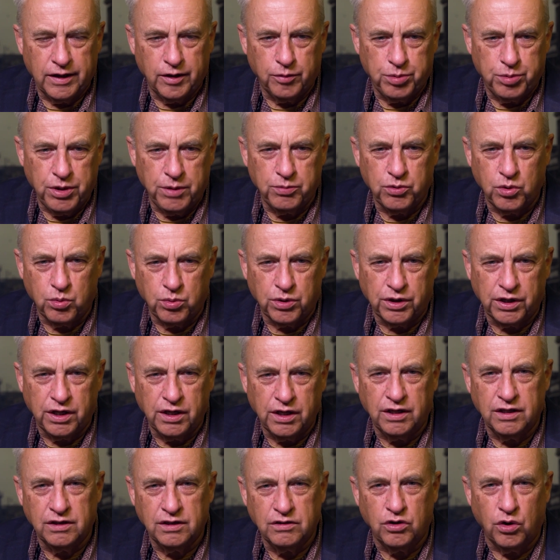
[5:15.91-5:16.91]
people
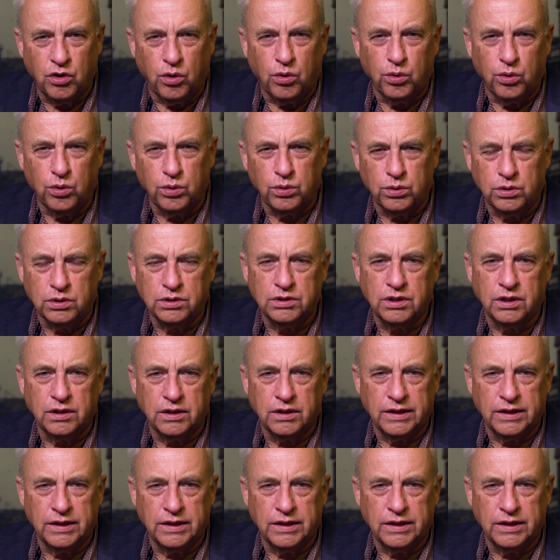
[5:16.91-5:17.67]
working in gold,